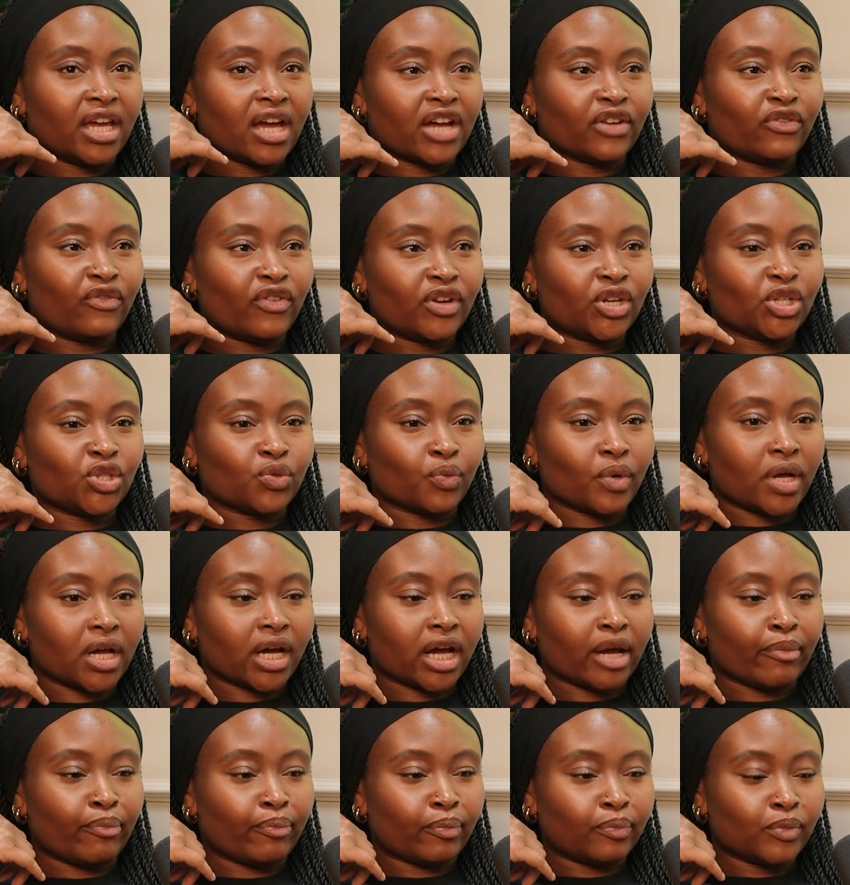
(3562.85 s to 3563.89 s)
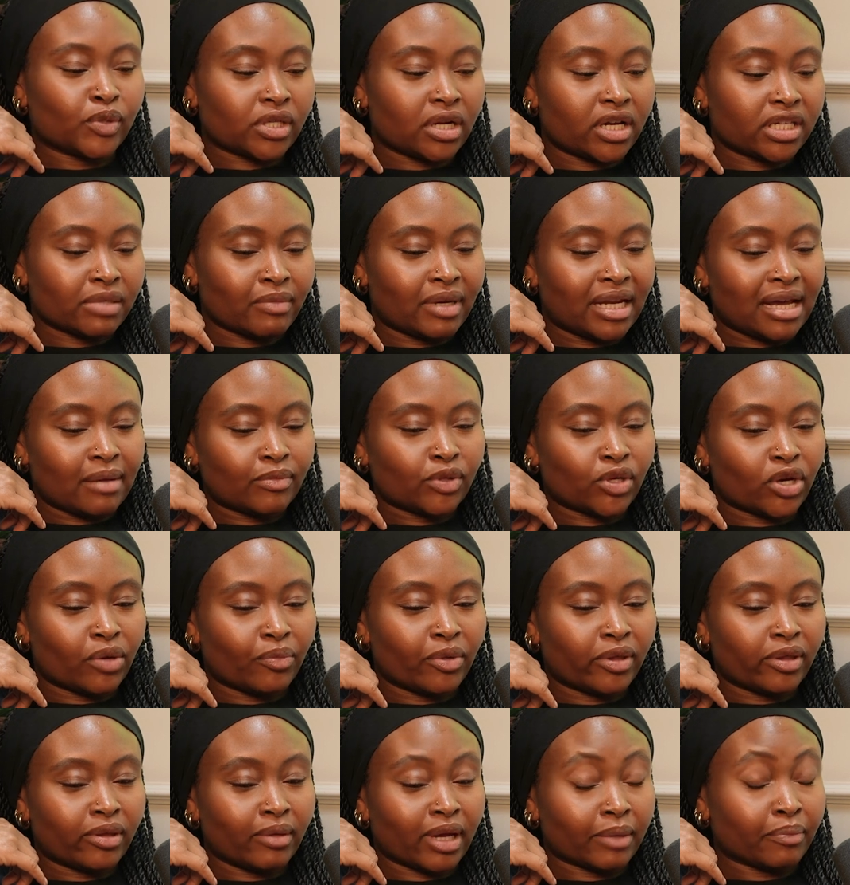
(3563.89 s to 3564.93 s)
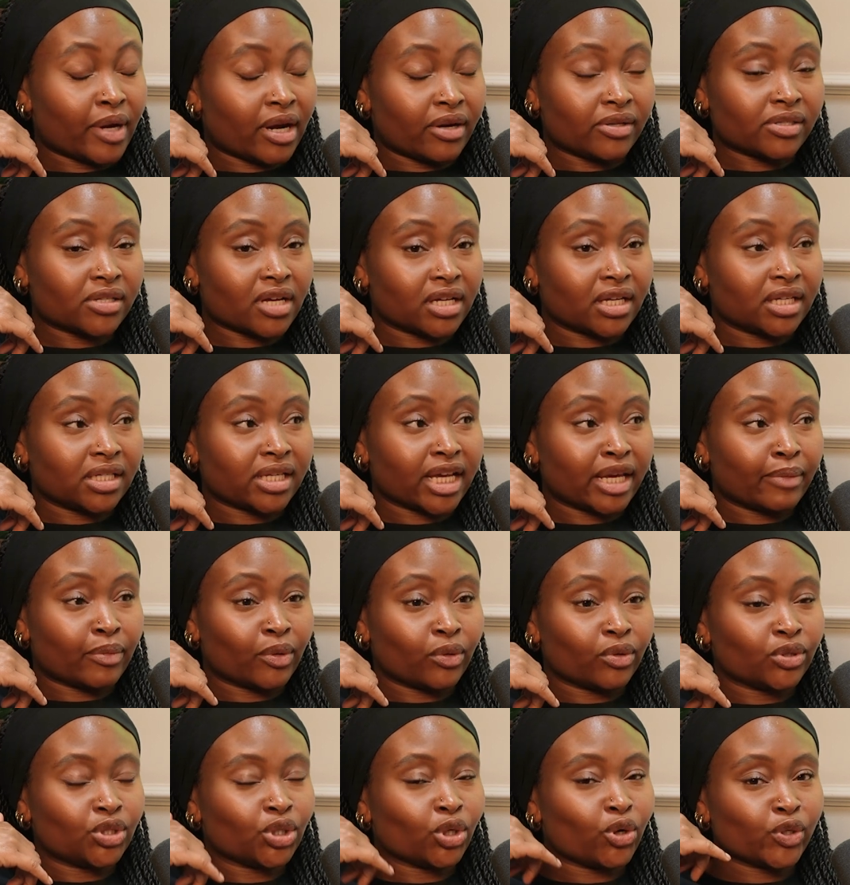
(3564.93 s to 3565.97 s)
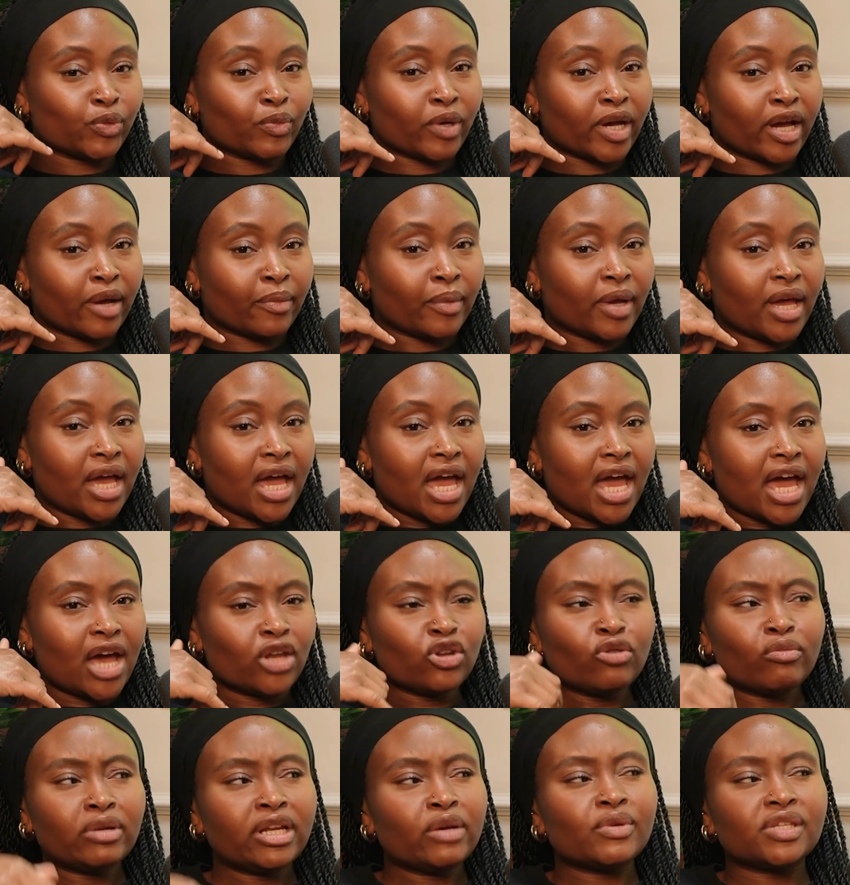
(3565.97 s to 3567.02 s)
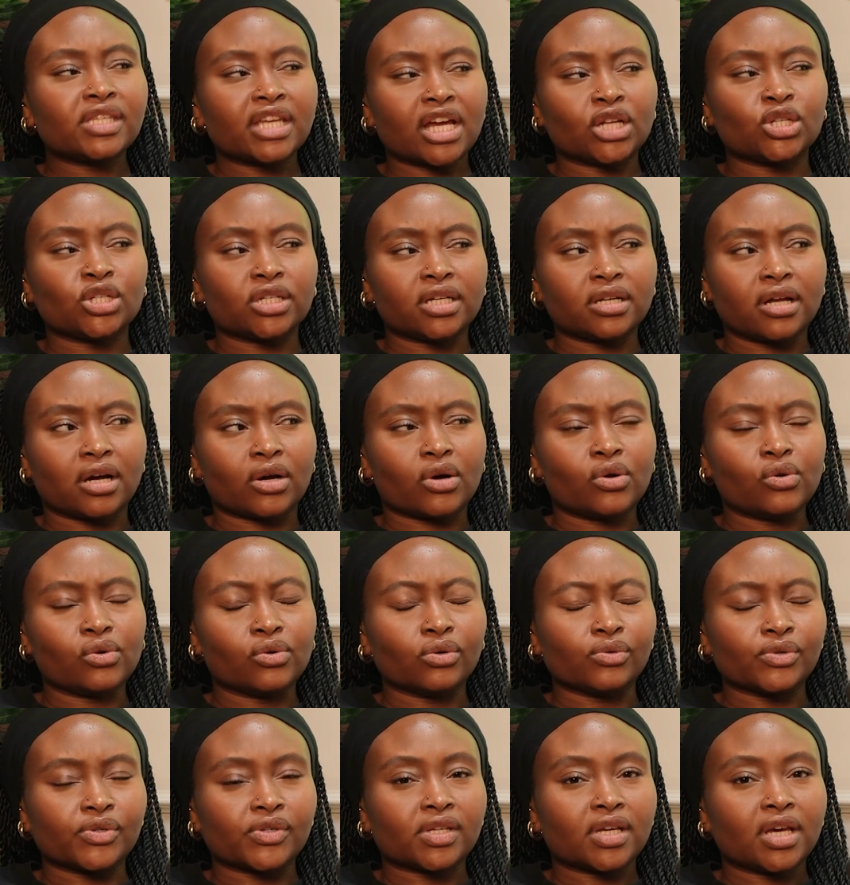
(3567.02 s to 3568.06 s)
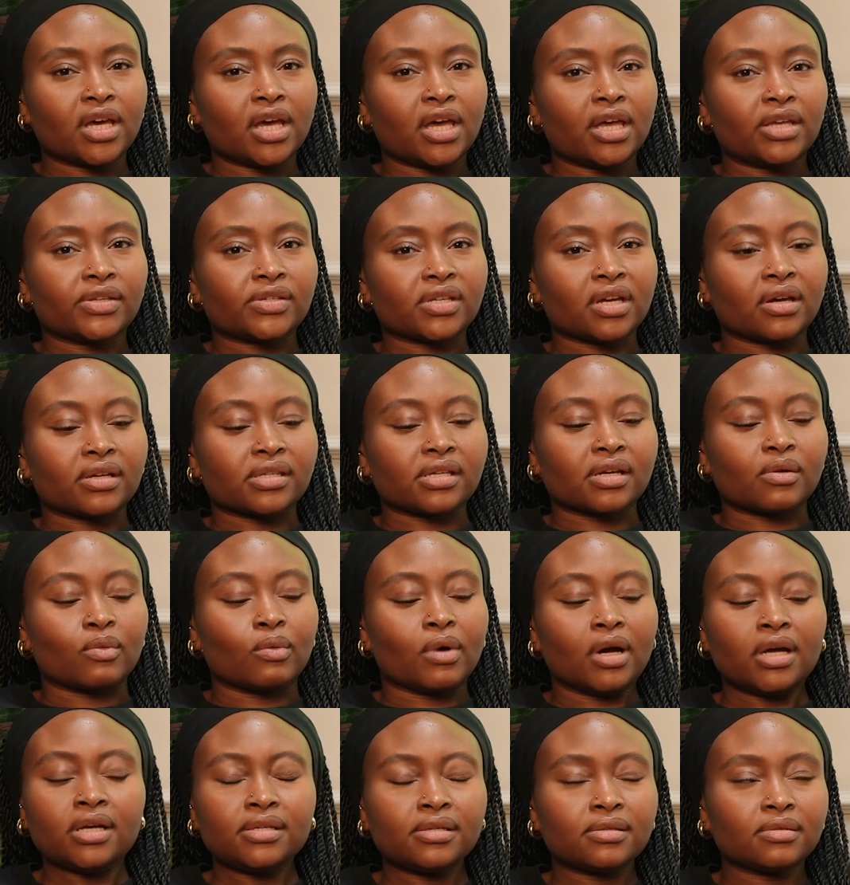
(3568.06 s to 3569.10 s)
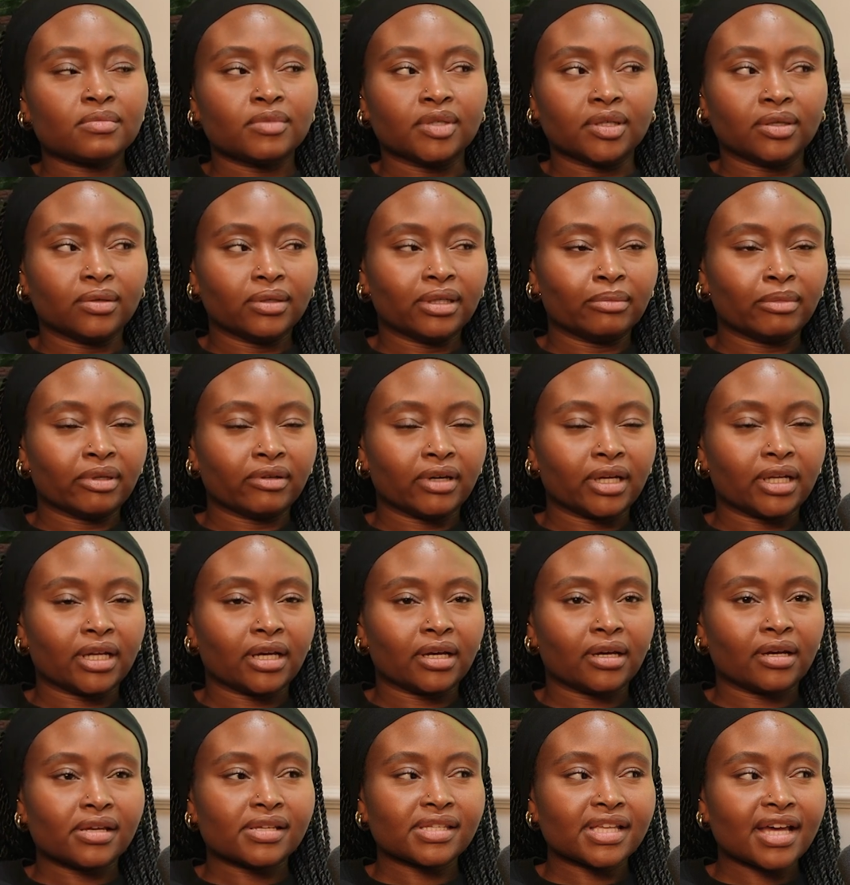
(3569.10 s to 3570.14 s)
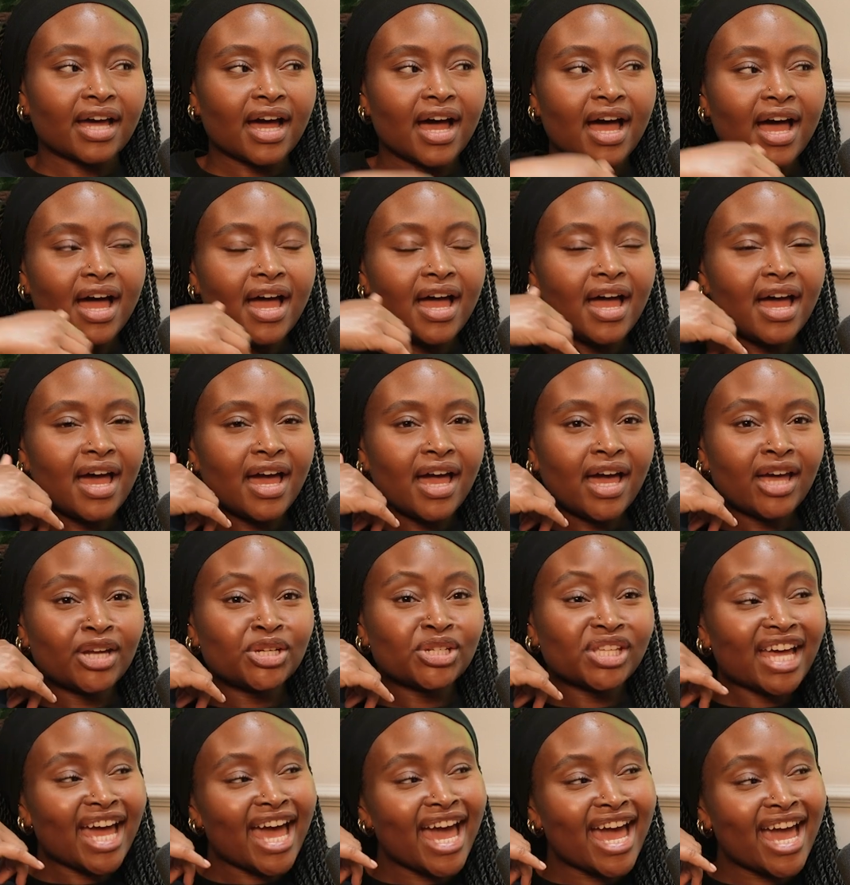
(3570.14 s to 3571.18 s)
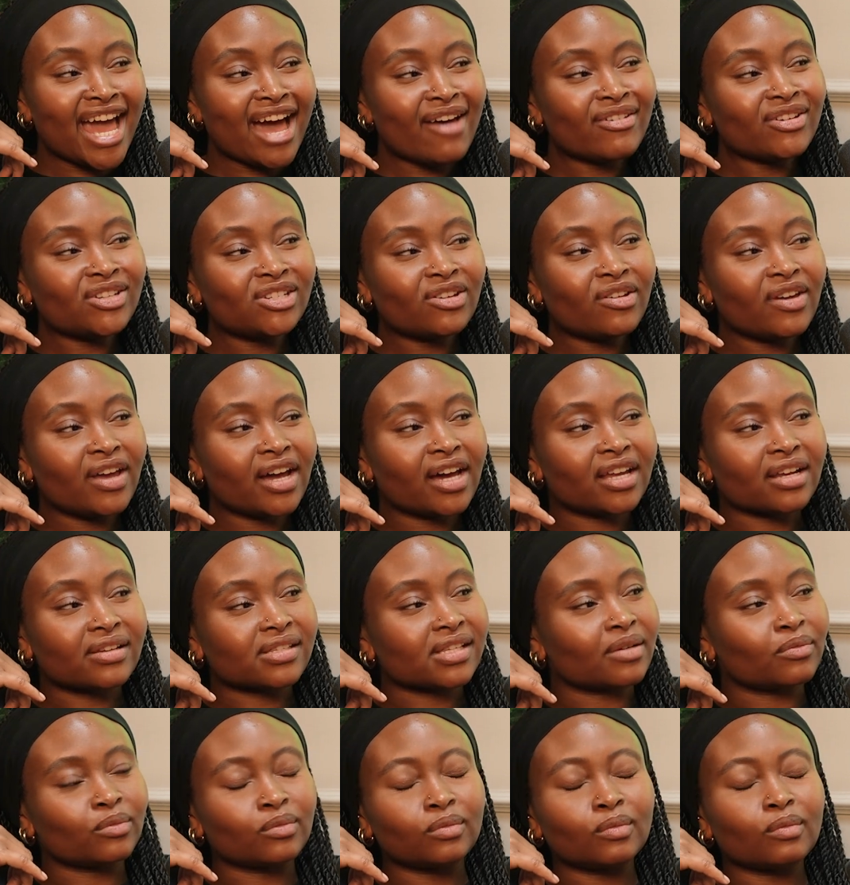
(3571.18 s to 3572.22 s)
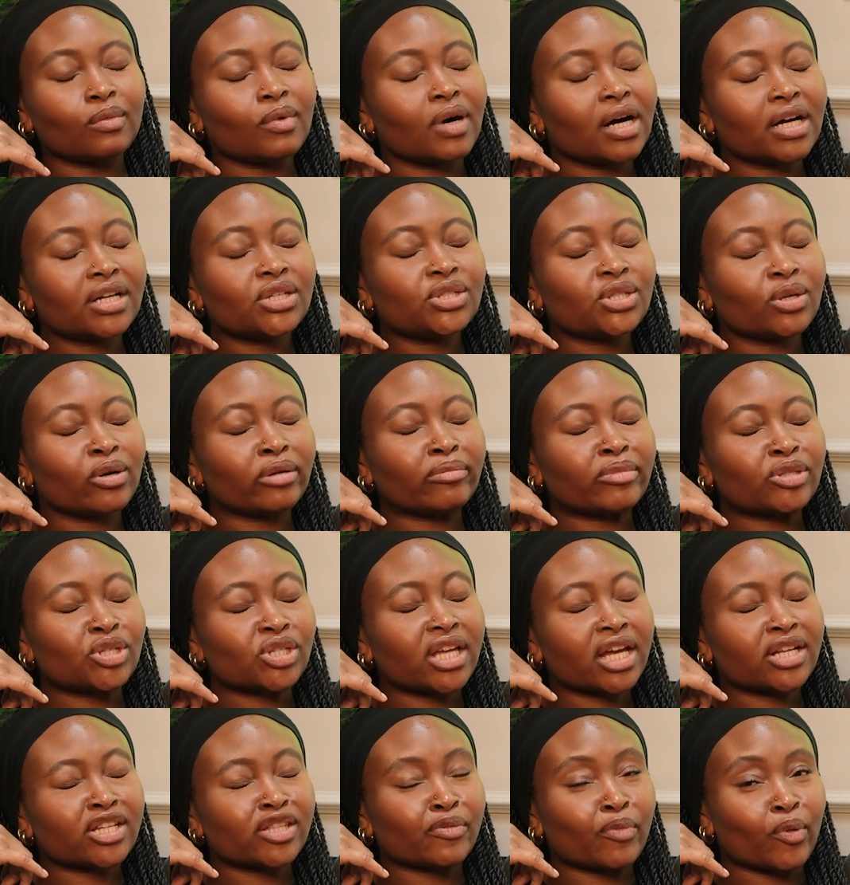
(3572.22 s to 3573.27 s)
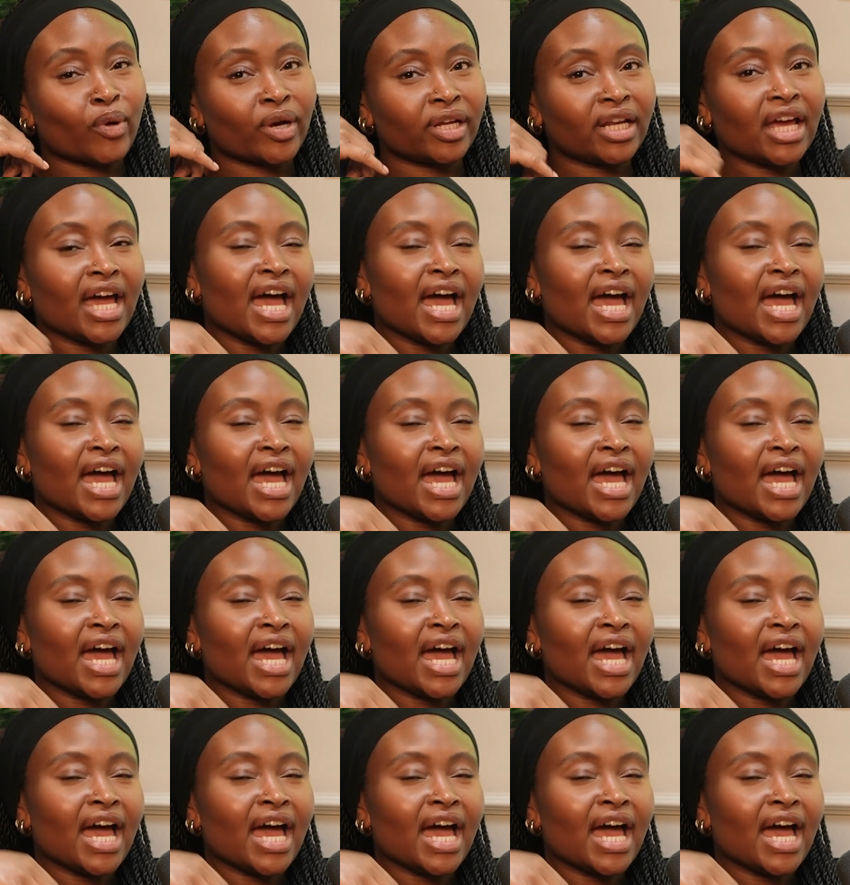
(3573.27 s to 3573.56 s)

I'd finished work. I was closing my laptop at my parents' dining table. She calls me up. And normally we schedule in our calls. So I was like, why is there someone calling me right now? I was like, hi. She's like, hey, how are you doing? And I was like, why is she calling me? Just get to the point.